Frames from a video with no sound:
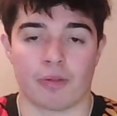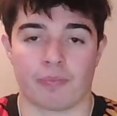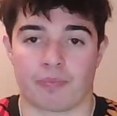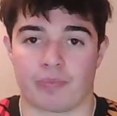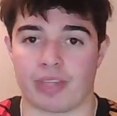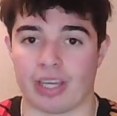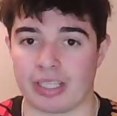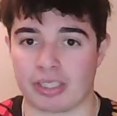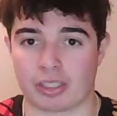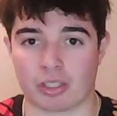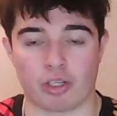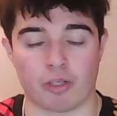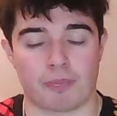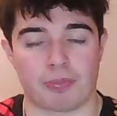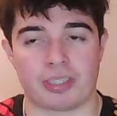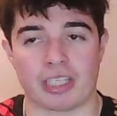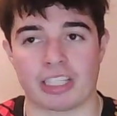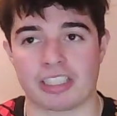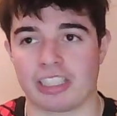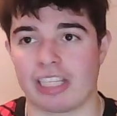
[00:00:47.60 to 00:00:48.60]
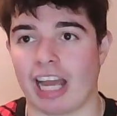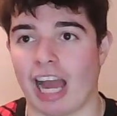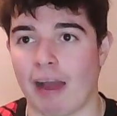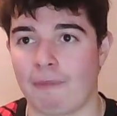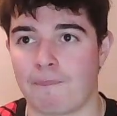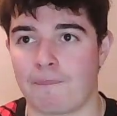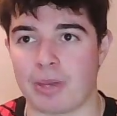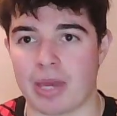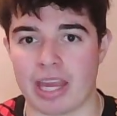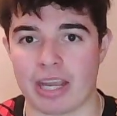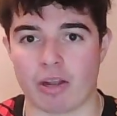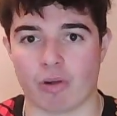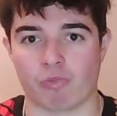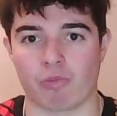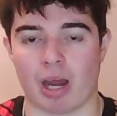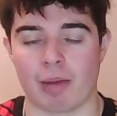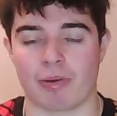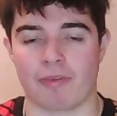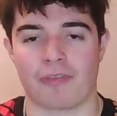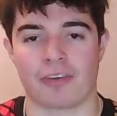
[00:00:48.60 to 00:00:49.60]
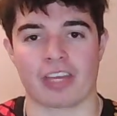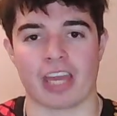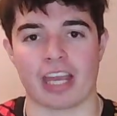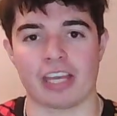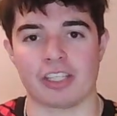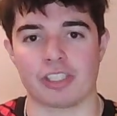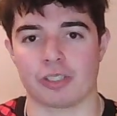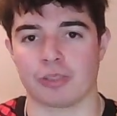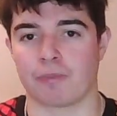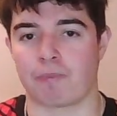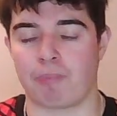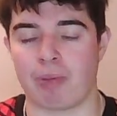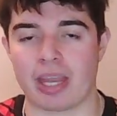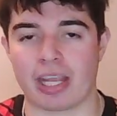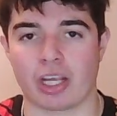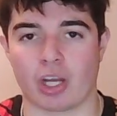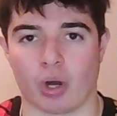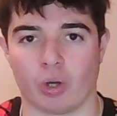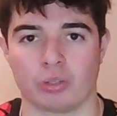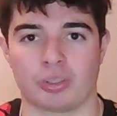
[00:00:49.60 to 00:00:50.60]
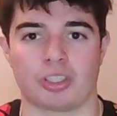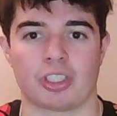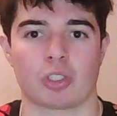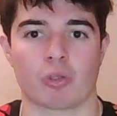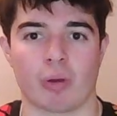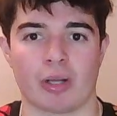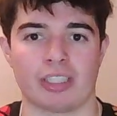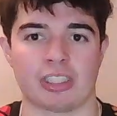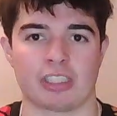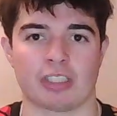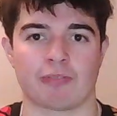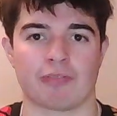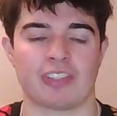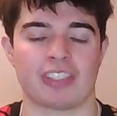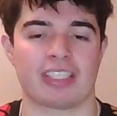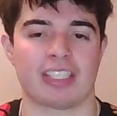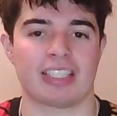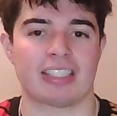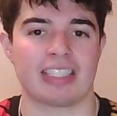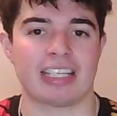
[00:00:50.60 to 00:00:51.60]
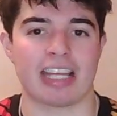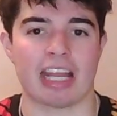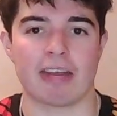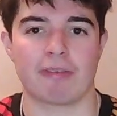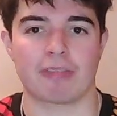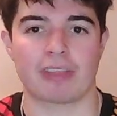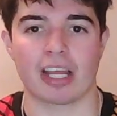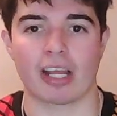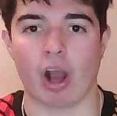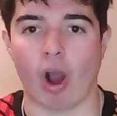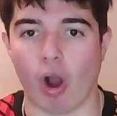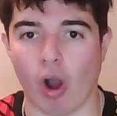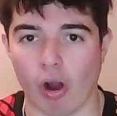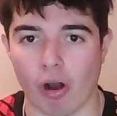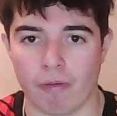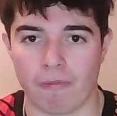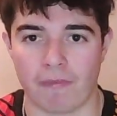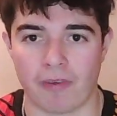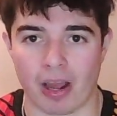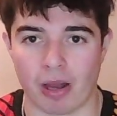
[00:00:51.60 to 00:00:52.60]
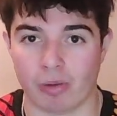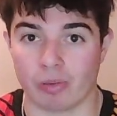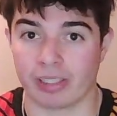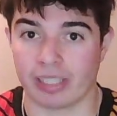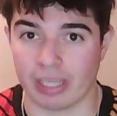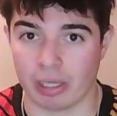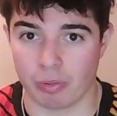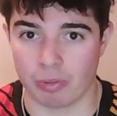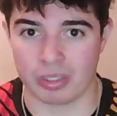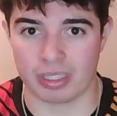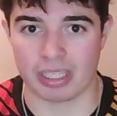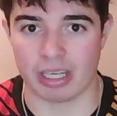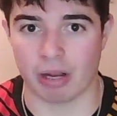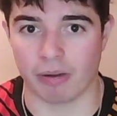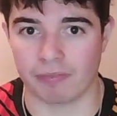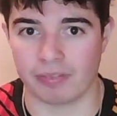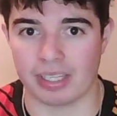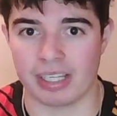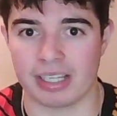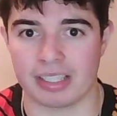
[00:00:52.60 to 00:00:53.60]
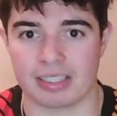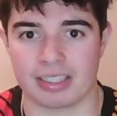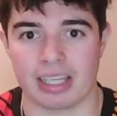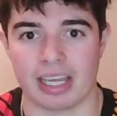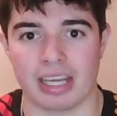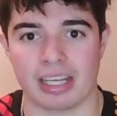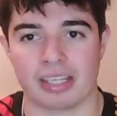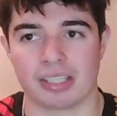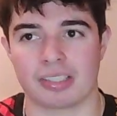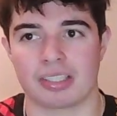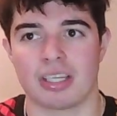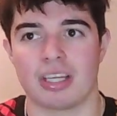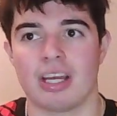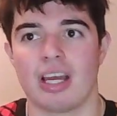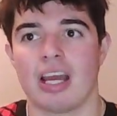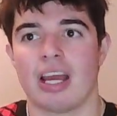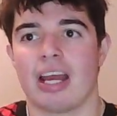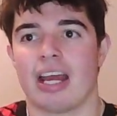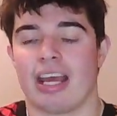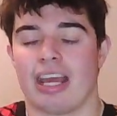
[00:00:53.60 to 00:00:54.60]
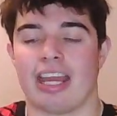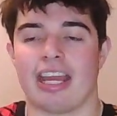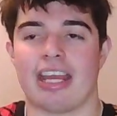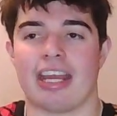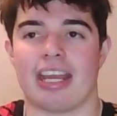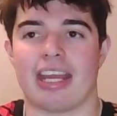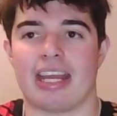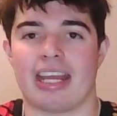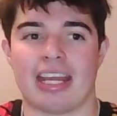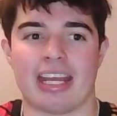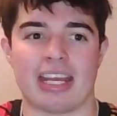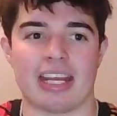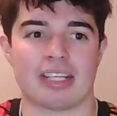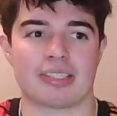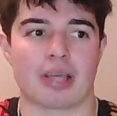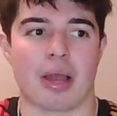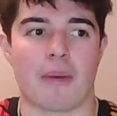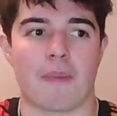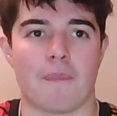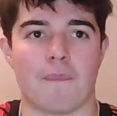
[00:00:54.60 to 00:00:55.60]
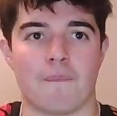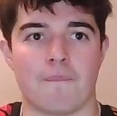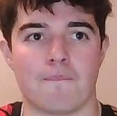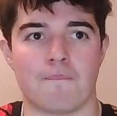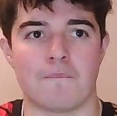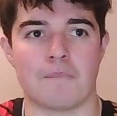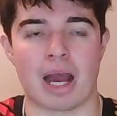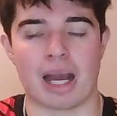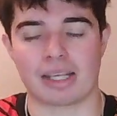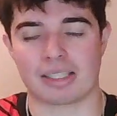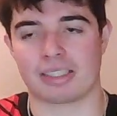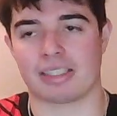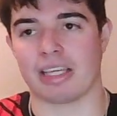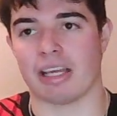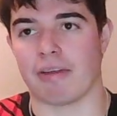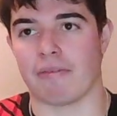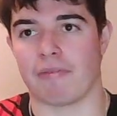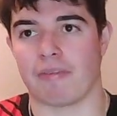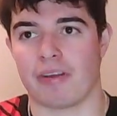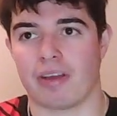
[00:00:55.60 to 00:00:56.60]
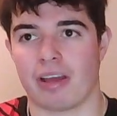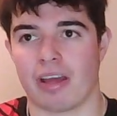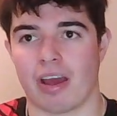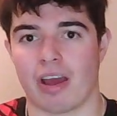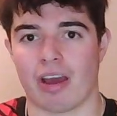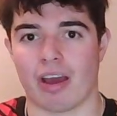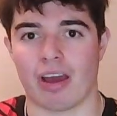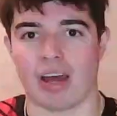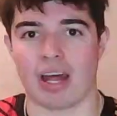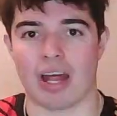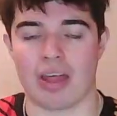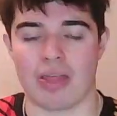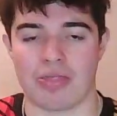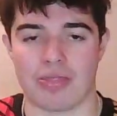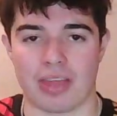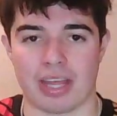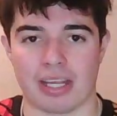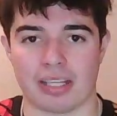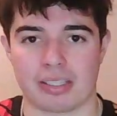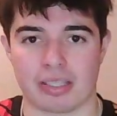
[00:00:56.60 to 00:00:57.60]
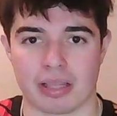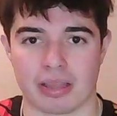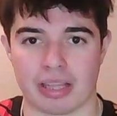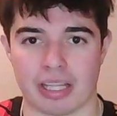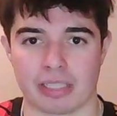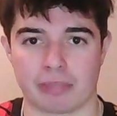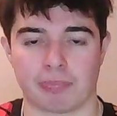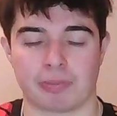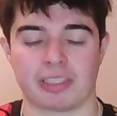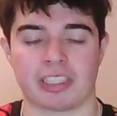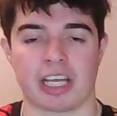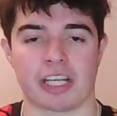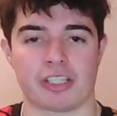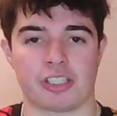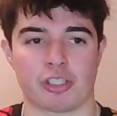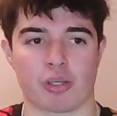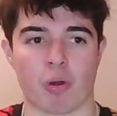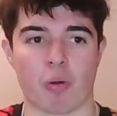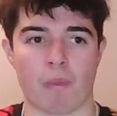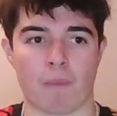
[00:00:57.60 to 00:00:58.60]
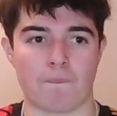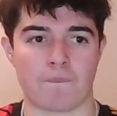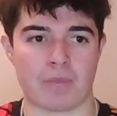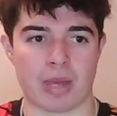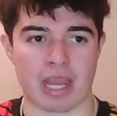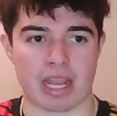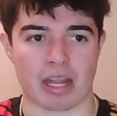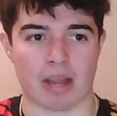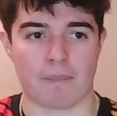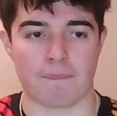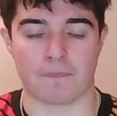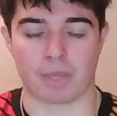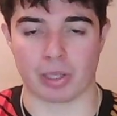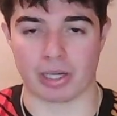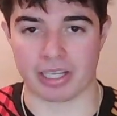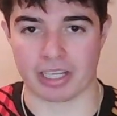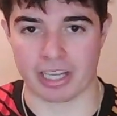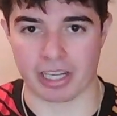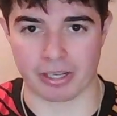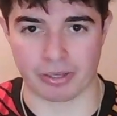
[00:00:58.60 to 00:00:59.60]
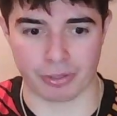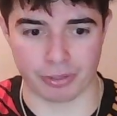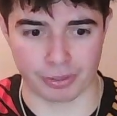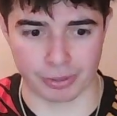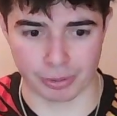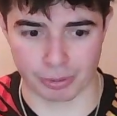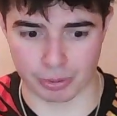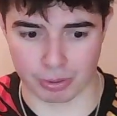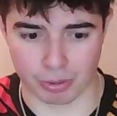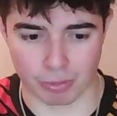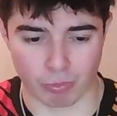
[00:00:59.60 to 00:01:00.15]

This could potentially have big ramifications, big consequences for City if they are found guilty of these things. It is massive, this potential big breaking news.